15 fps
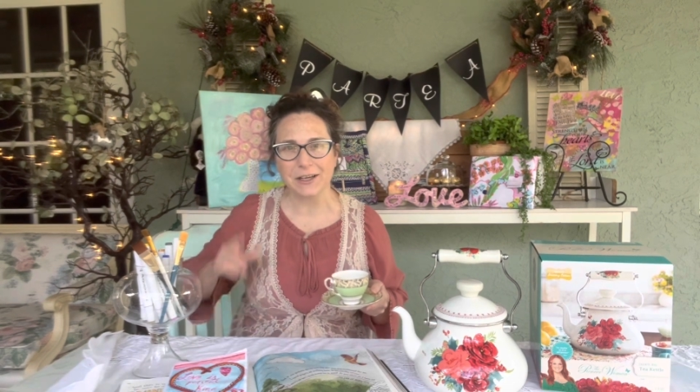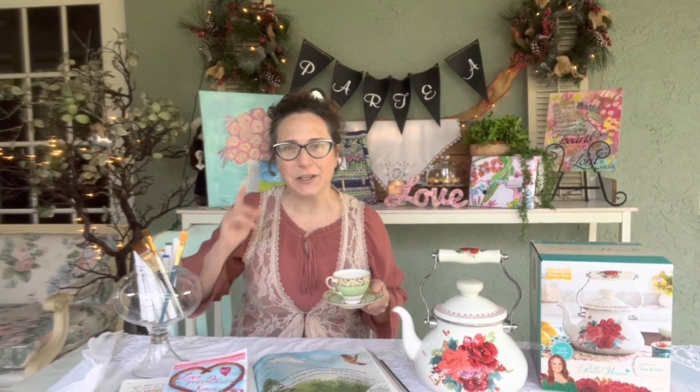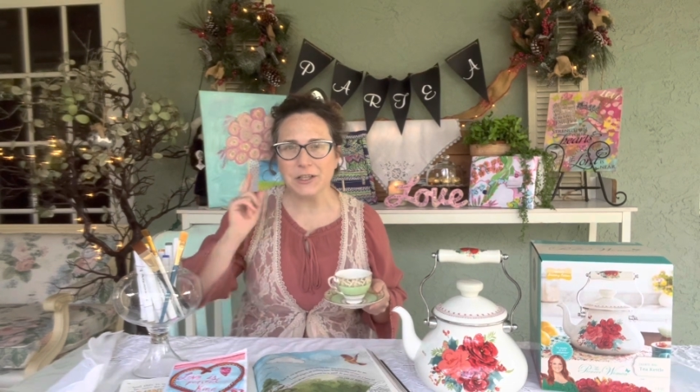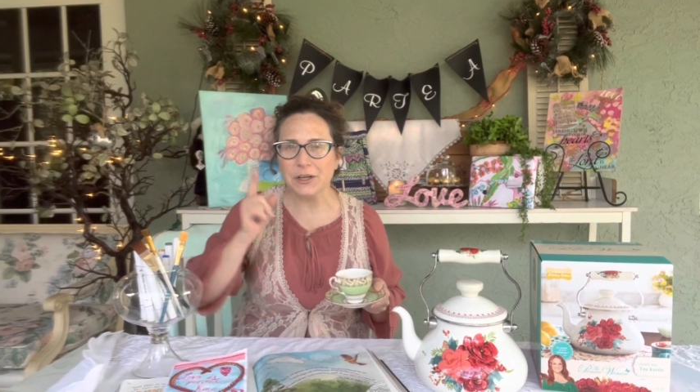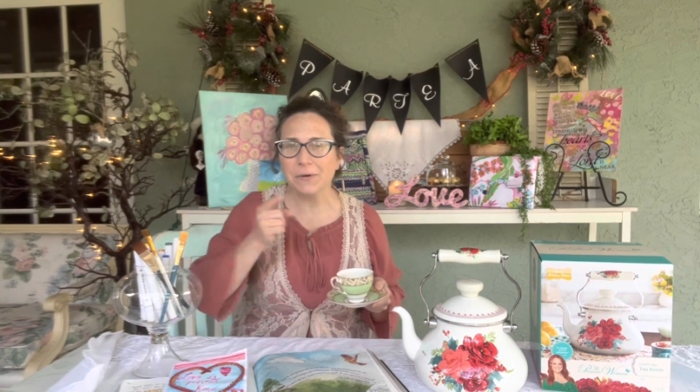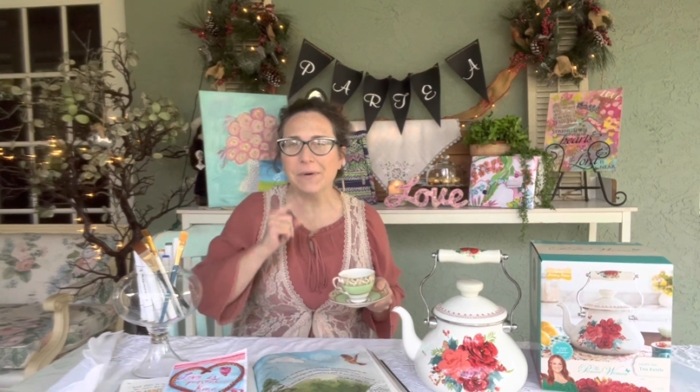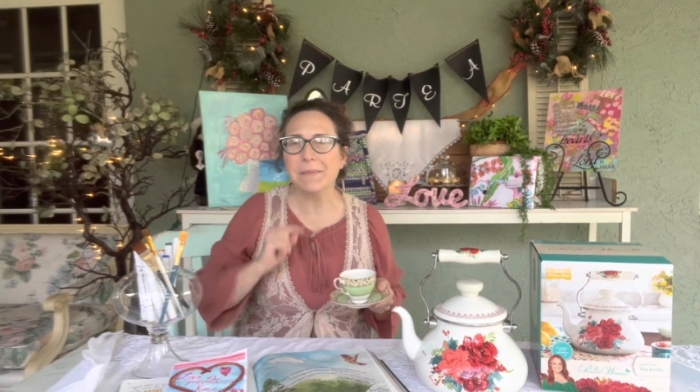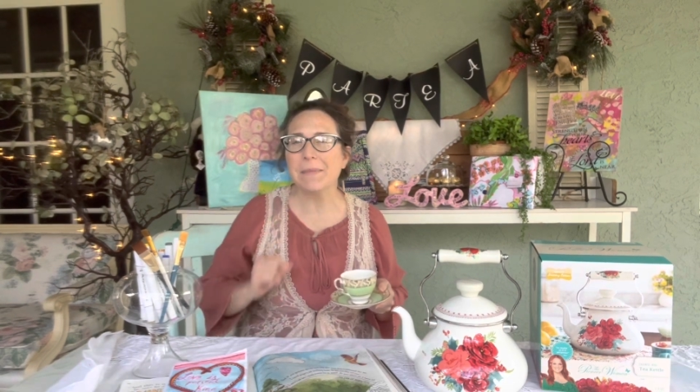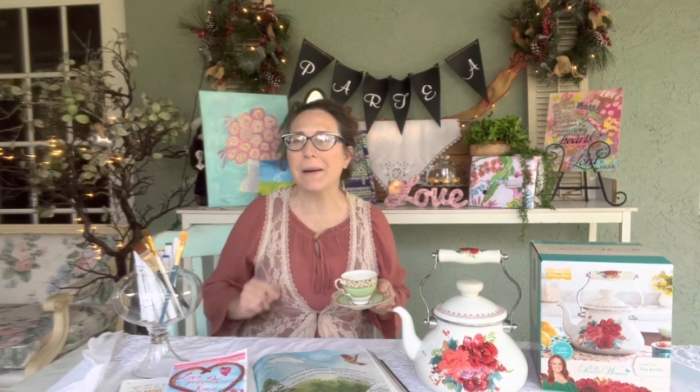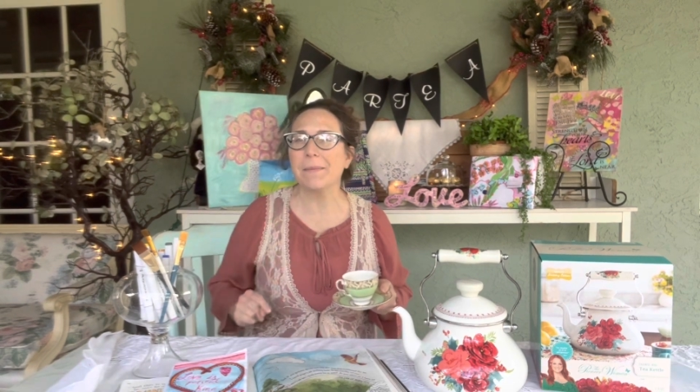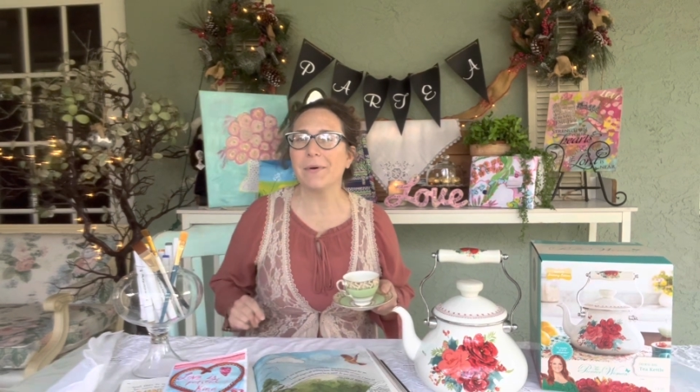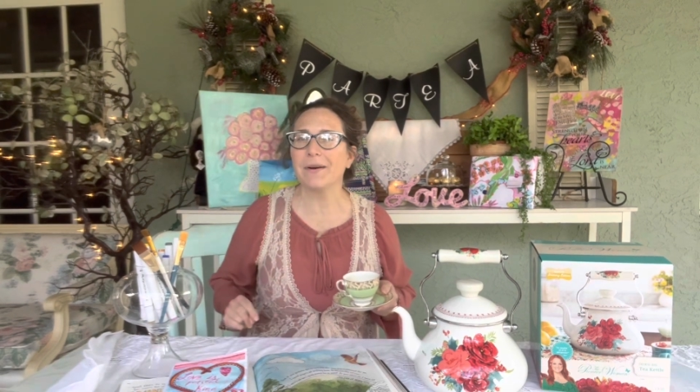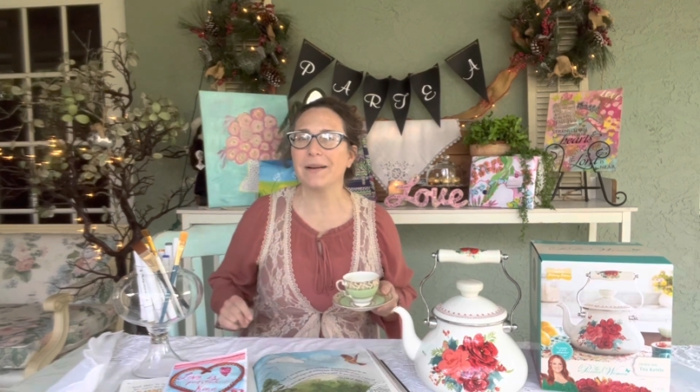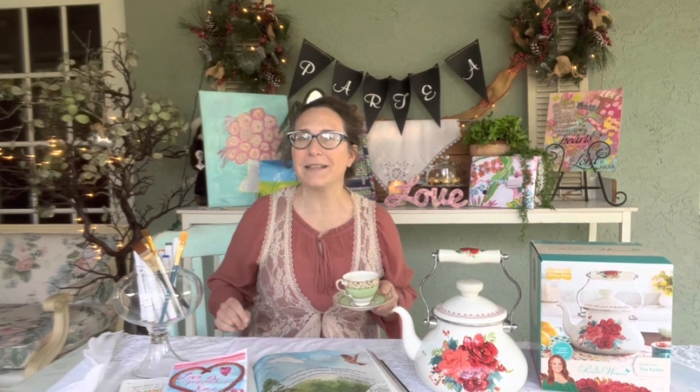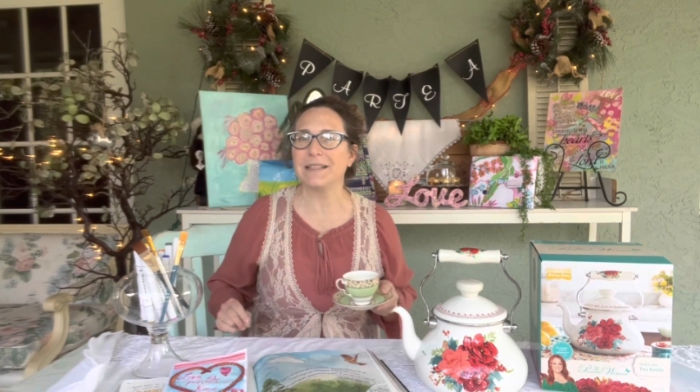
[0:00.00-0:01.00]
Do you
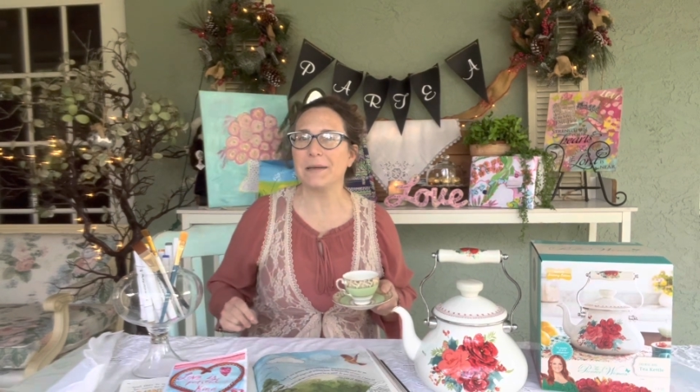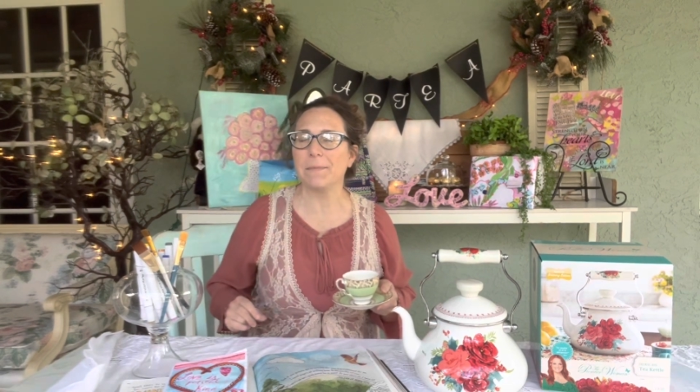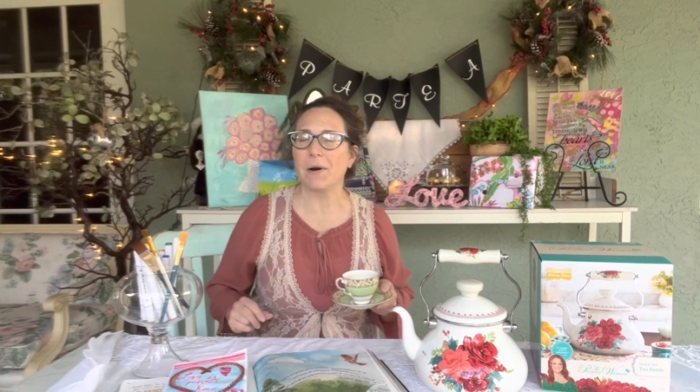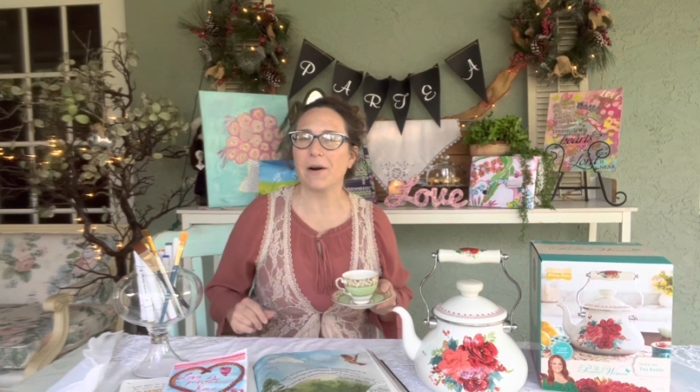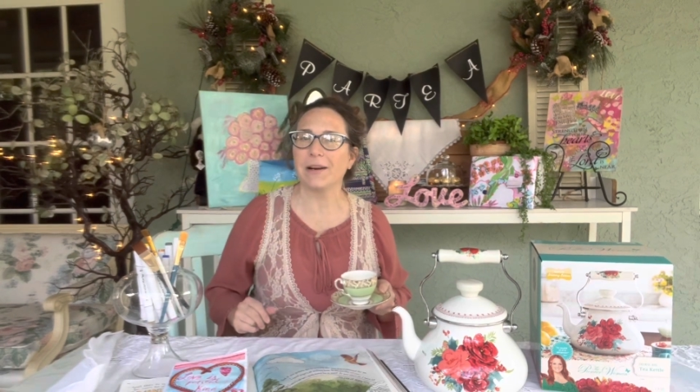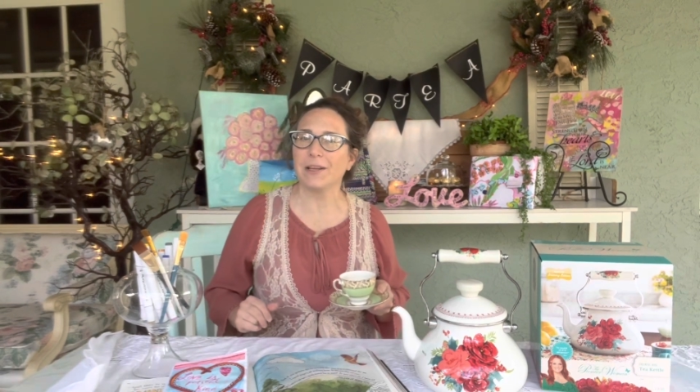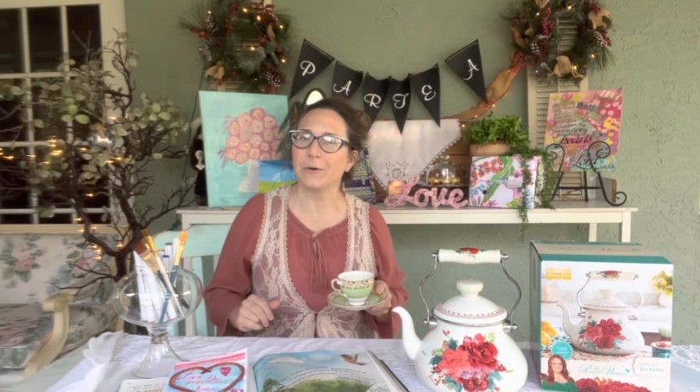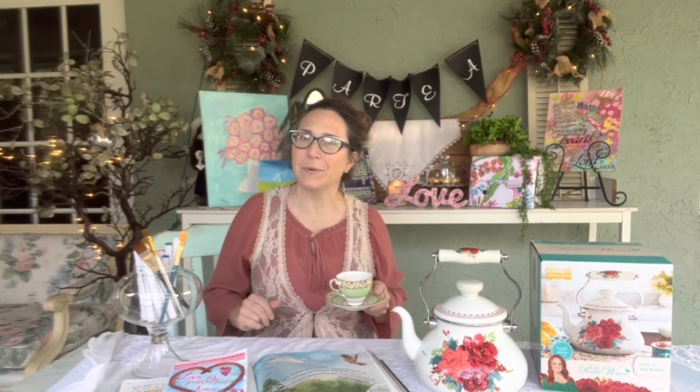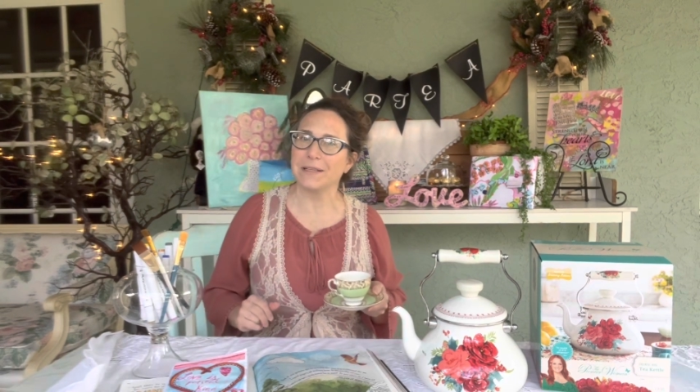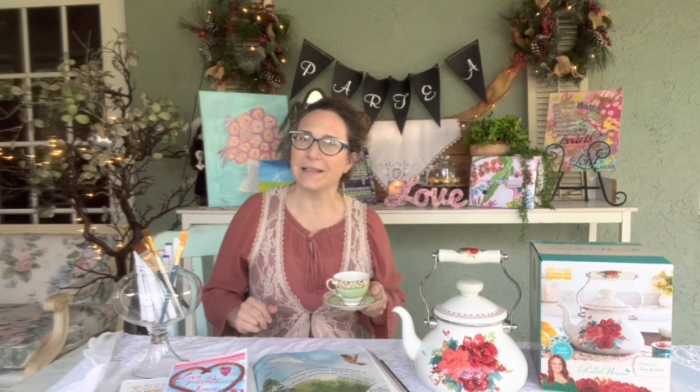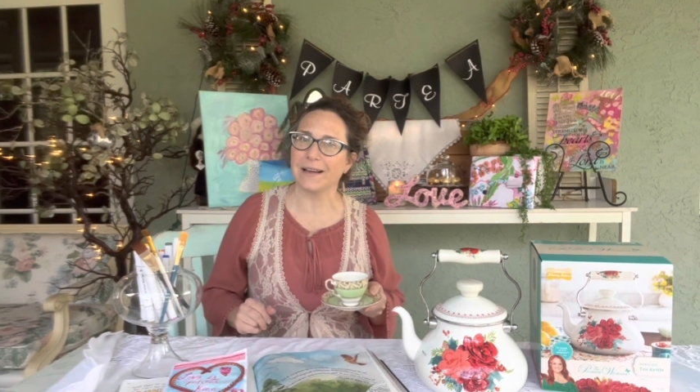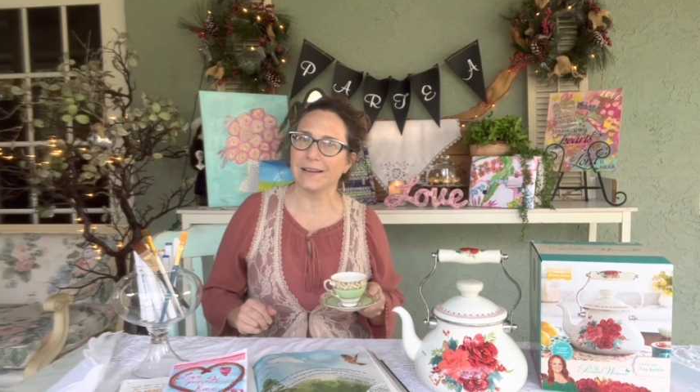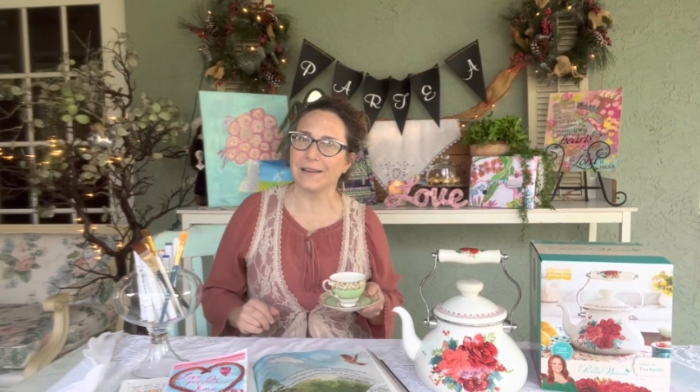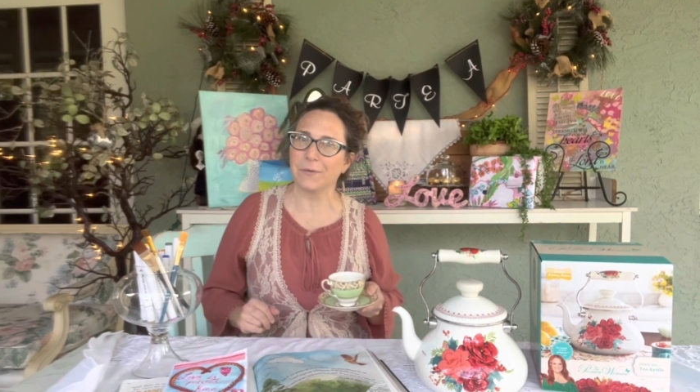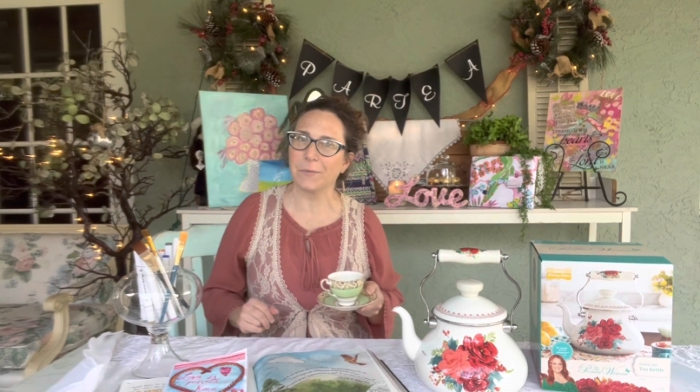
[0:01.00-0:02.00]
remember a tea party you
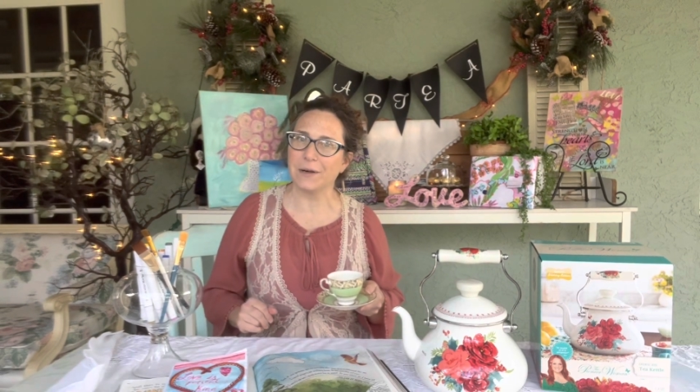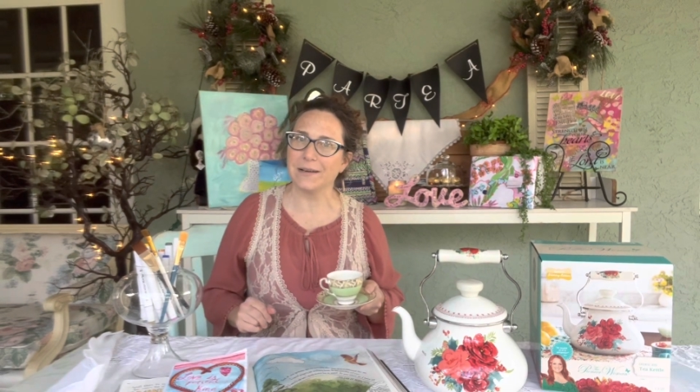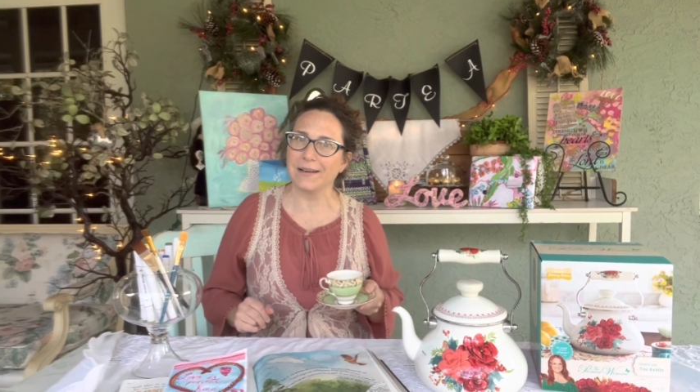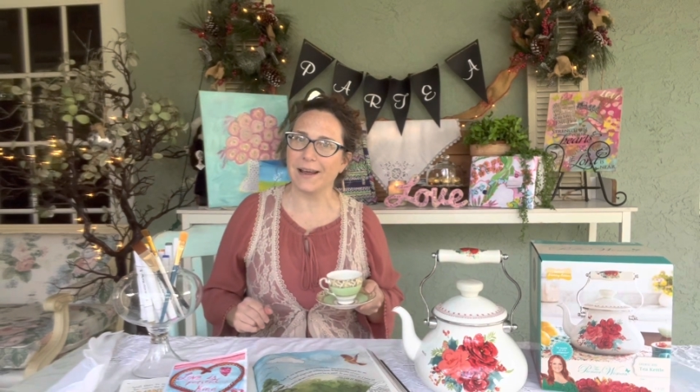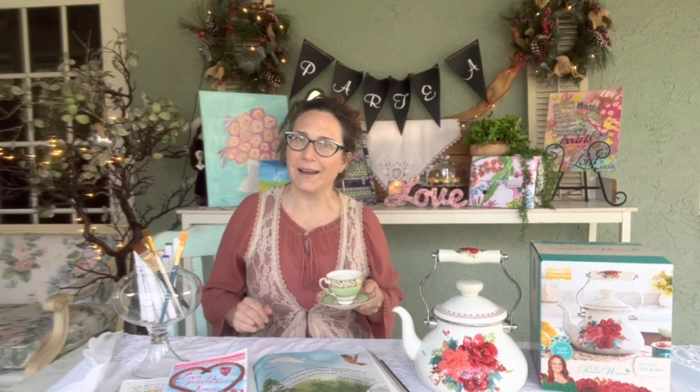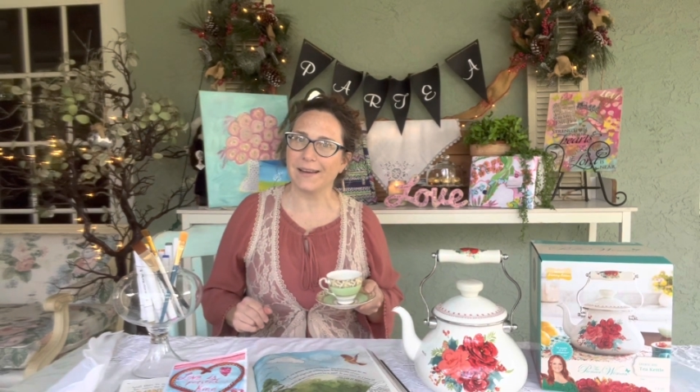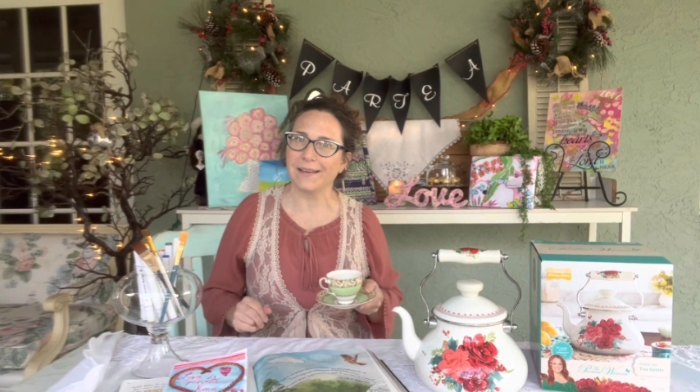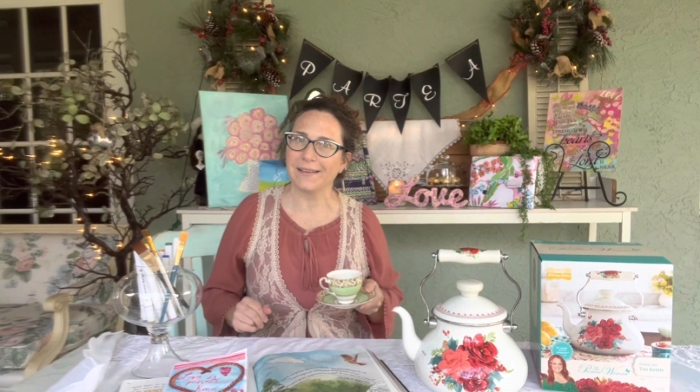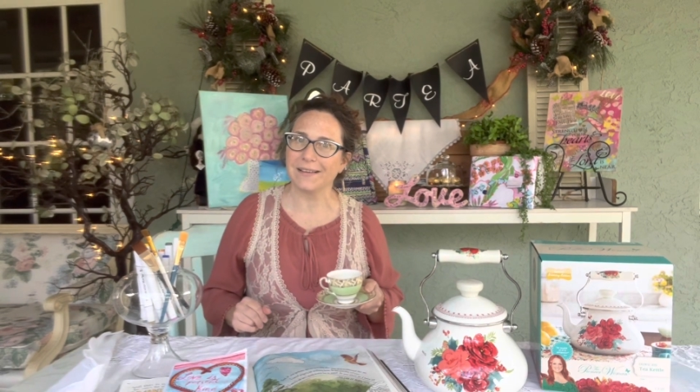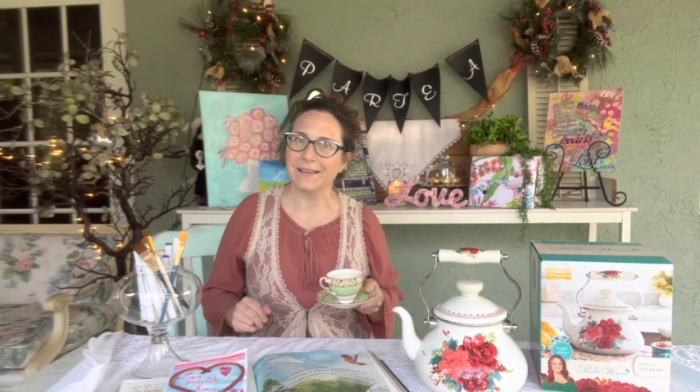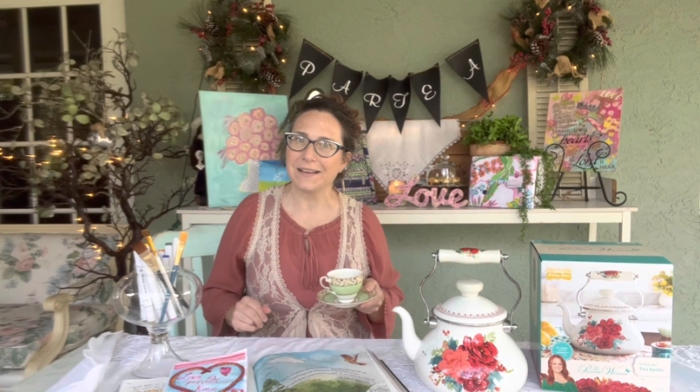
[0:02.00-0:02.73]
attended one day?